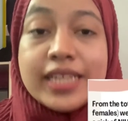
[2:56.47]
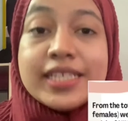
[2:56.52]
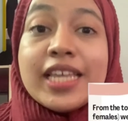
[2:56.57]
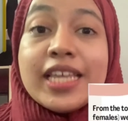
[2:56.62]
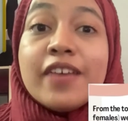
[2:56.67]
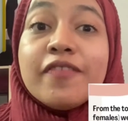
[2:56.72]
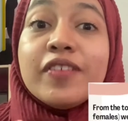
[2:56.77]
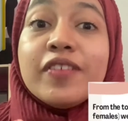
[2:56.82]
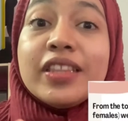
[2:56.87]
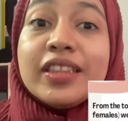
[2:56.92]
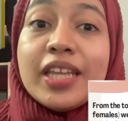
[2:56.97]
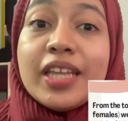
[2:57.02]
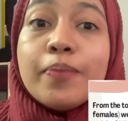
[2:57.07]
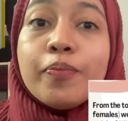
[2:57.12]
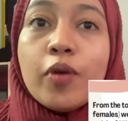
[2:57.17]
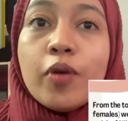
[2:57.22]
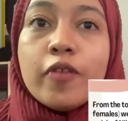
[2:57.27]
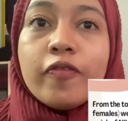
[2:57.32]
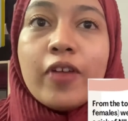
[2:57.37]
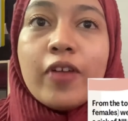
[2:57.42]

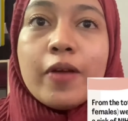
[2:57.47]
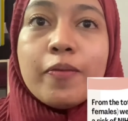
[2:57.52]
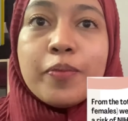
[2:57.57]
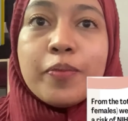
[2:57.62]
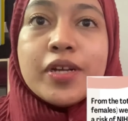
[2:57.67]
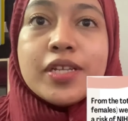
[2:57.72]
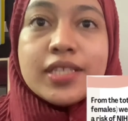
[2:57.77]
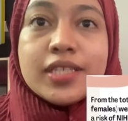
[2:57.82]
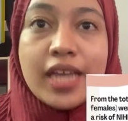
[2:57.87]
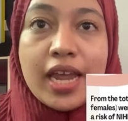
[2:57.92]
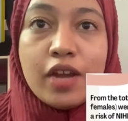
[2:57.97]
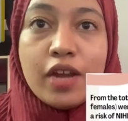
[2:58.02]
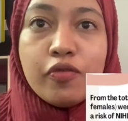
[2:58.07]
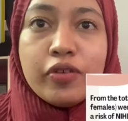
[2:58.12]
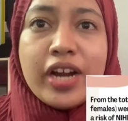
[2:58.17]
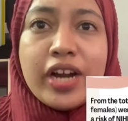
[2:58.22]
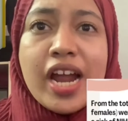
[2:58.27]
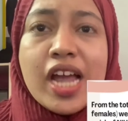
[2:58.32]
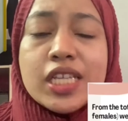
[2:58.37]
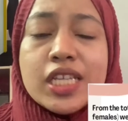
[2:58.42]
17.5%
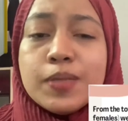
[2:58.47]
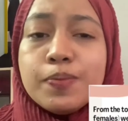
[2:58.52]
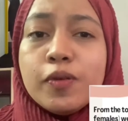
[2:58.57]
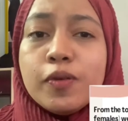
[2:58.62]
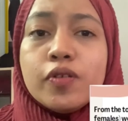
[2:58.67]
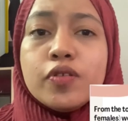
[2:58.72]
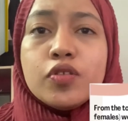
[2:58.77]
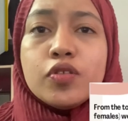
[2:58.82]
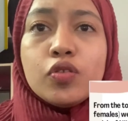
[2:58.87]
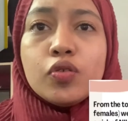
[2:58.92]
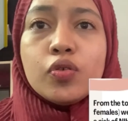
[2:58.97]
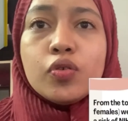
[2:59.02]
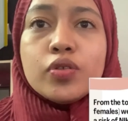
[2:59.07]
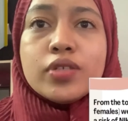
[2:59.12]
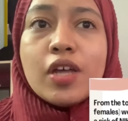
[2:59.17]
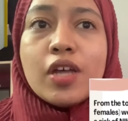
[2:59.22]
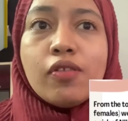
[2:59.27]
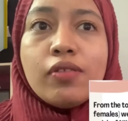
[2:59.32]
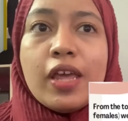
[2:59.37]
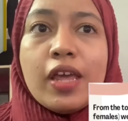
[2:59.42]
were exposed to
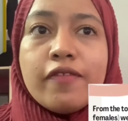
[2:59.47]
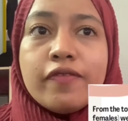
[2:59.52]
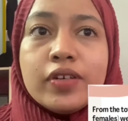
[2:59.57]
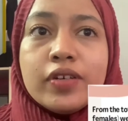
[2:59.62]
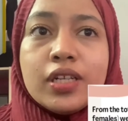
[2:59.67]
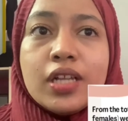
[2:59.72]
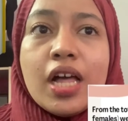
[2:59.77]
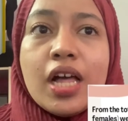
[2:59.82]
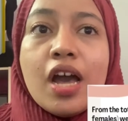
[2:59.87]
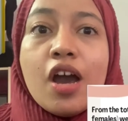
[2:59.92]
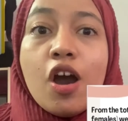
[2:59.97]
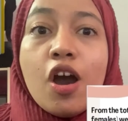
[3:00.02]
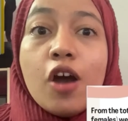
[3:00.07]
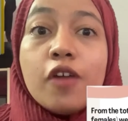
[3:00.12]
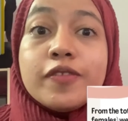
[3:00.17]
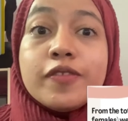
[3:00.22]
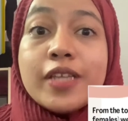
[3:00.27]
sound level of